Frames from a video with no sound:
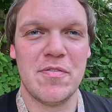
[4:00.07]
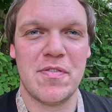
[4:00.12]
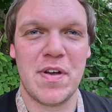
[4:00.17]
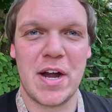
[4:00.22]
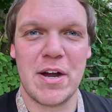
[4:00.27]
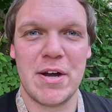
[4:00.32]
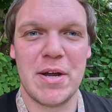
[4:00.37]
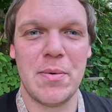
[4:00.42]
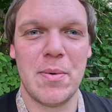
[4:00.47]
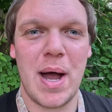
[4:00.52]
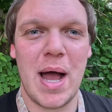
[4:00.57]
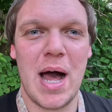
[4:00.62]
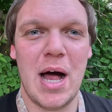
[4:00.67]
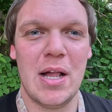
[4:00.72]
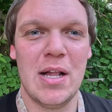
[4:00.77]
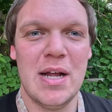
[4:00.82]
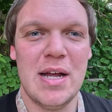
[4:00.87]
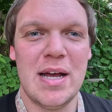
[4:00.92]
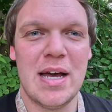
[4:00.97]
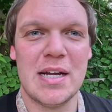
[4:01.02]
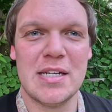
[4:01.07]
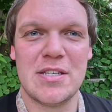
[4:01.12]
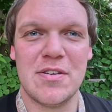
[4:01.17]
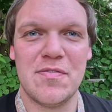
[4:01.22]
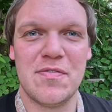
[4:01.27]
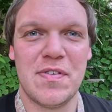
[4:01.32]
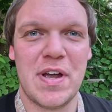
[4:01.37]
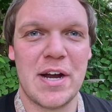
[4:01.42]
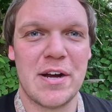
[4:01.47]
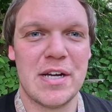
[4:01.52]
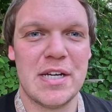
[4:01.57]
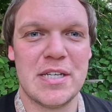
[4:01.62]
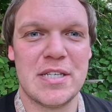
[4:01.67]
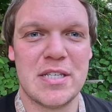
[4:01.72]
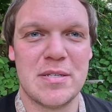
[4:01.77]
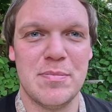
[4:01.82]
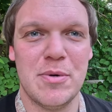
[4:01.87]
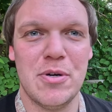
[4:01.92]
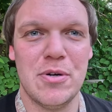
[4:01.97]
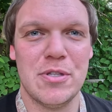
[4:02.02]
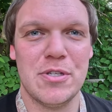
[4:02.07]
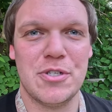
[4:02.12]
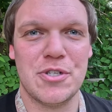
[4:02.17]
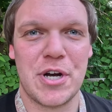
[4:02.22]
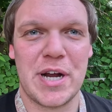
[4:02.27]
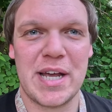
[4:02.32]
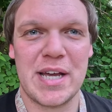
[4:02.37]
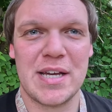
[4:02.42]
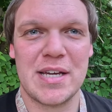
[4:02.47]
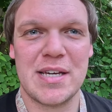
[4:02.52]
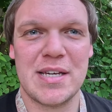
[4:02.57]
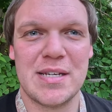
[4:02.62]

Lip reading: very well, and it's a very smooth drink.